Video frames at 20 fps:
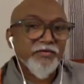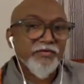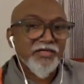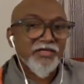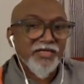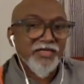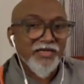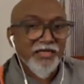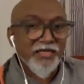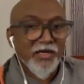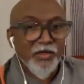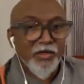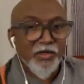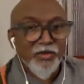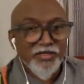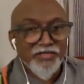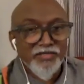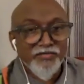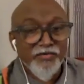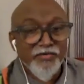we take
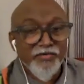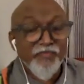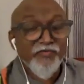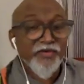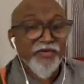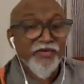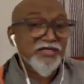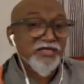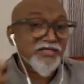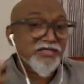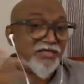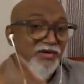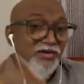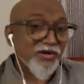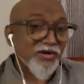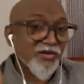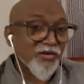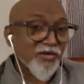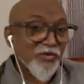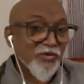advice from friends
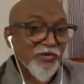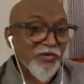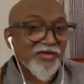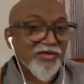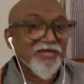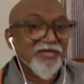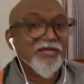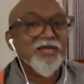around the world,